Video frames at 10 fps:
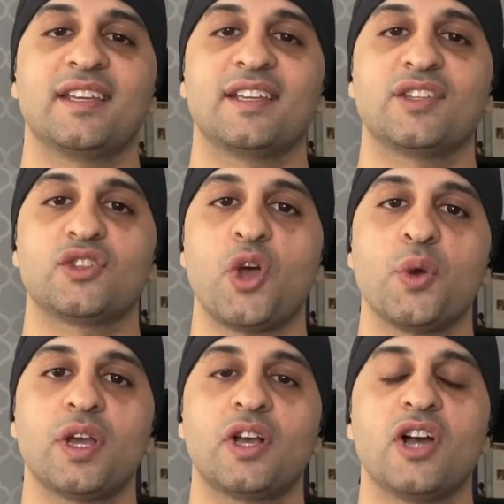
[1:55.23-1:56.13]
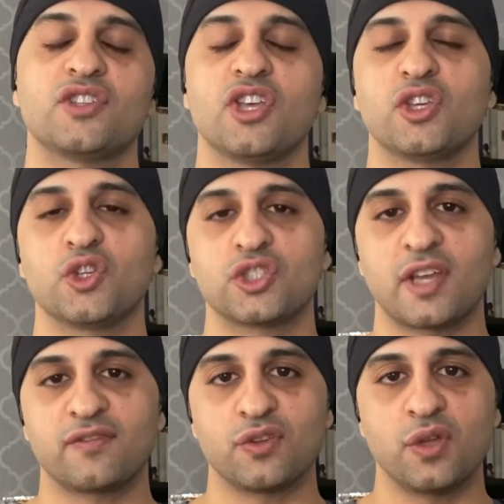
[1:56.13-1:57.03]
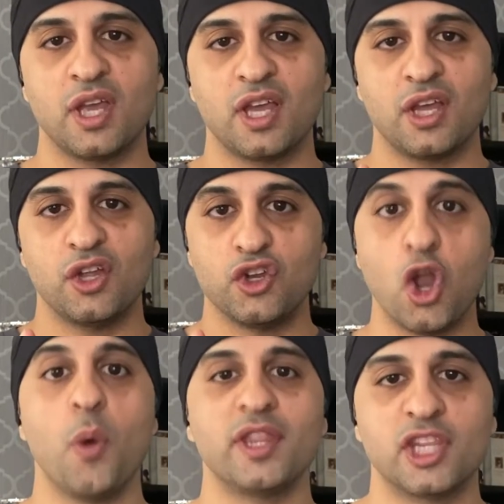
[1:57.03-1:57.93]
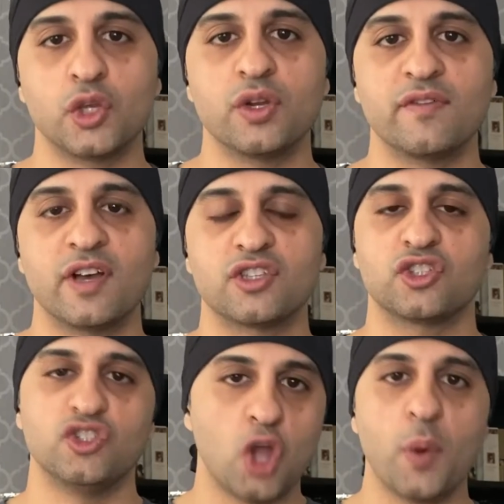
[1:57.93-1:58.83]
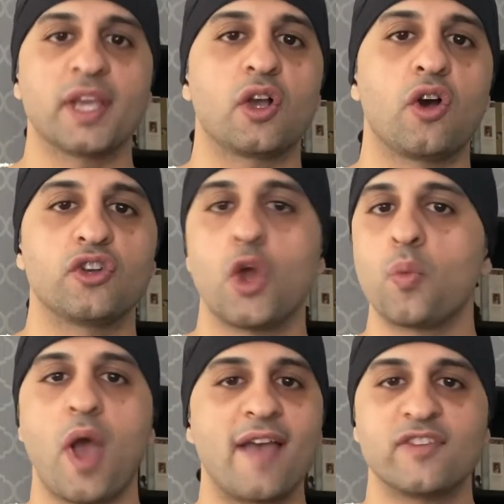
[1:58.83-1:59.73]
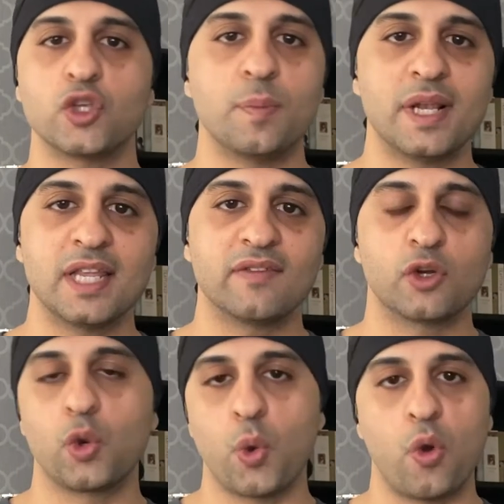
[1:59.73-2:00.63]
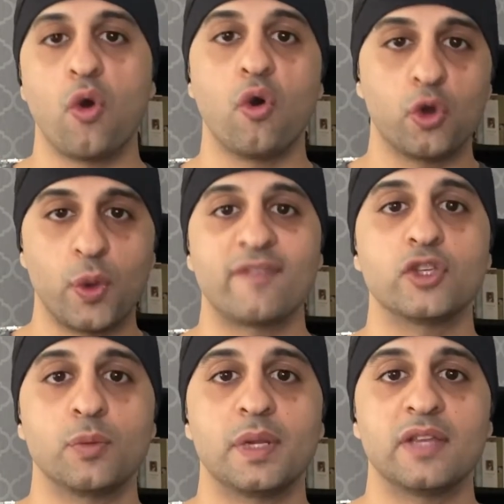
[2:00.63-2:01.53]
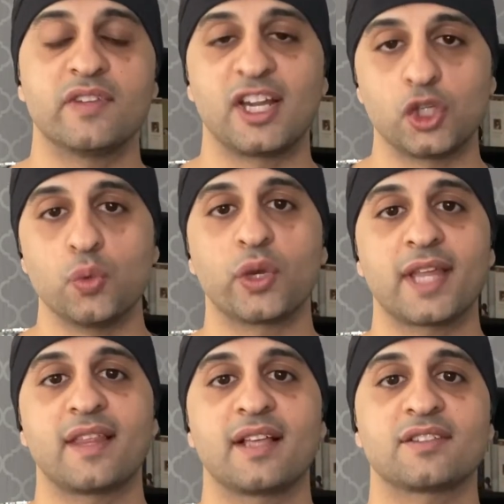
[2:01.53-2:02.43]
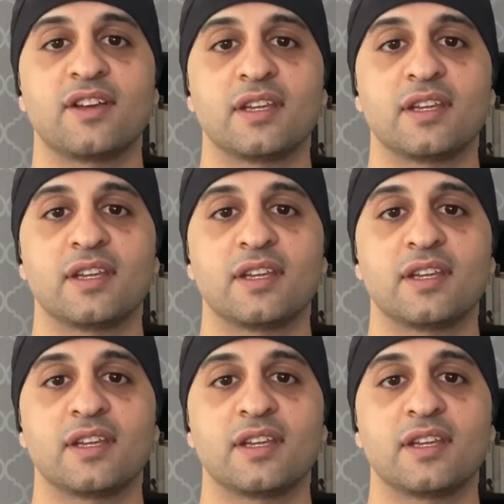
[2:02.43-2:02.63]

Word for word: So guys, you just have to know in the universe, knowing God, knowing whatever you believe in or whoever you believe in, and you will get that sign.